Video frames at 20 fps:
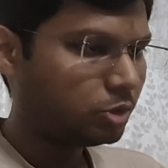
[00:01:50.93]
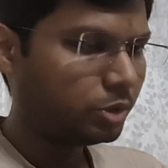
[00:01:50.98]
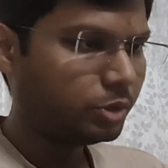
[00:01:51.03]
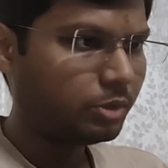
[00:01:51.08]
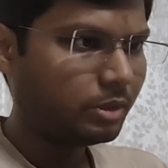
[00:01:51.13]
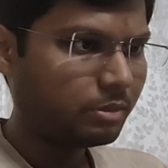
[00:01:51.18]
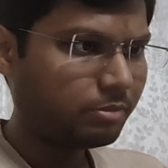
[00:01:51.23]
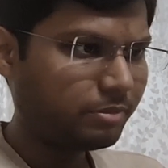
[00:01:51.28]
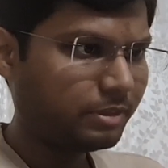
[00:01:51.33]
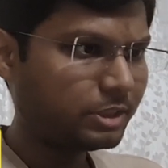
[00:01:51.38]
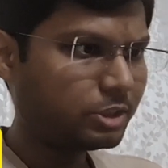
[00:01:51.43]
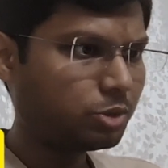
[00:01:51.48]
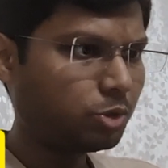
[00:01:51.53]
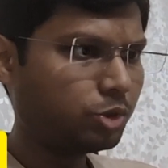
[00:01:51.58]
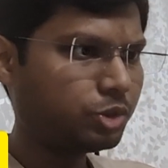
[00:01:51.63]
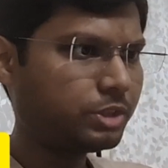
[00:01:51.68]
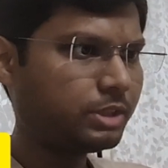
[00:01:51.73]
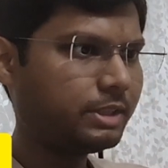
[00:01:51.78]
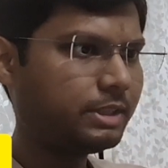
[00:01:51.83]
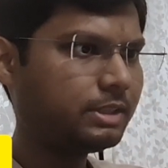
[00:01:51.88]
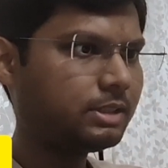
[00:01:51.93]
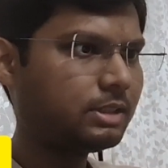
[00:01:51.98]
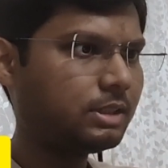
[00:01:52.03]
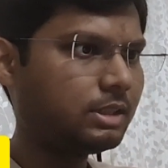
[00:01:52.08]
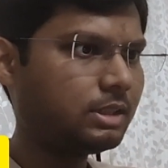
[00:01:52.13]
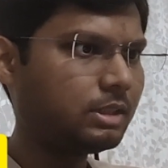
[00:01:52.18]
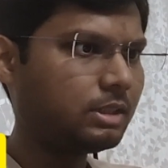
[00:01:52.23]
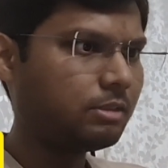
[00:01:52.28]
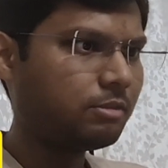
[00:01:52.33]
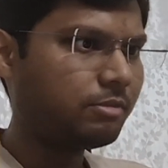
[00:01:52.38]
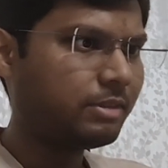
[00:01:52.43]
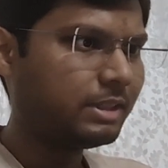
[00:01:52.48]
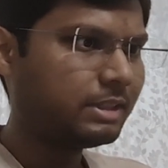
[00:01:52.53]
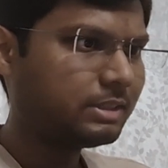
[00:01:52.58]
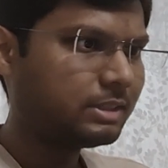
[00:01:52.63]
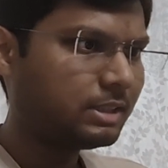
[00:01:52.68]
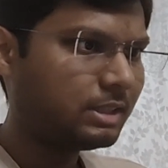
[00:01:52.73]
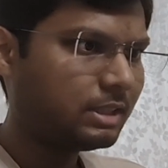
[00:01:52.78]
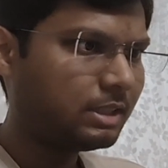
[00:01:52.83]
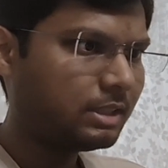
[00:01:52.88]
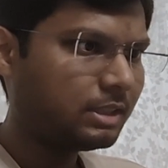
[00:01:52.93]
So your first question is what is